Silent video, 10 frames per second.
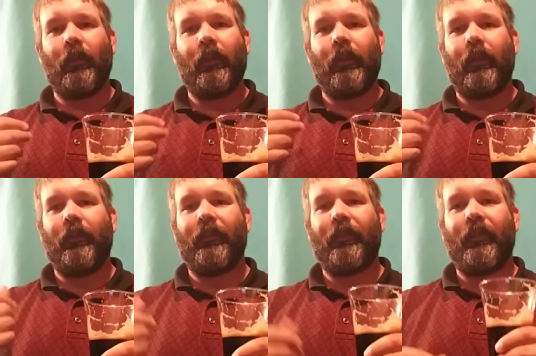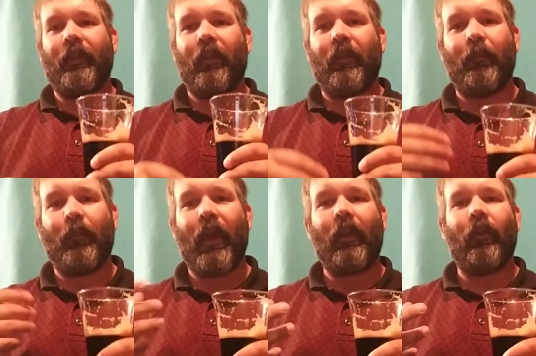It, it's there in the
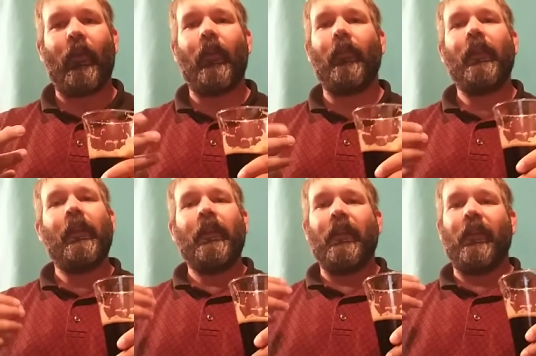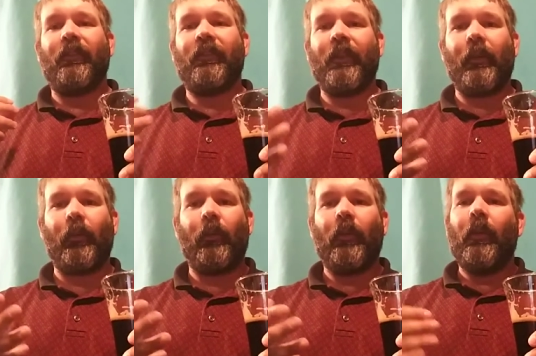background. It's
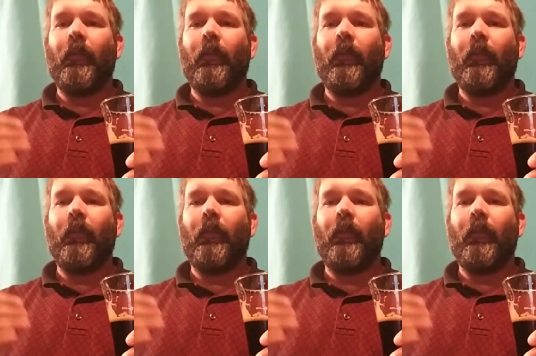subtle,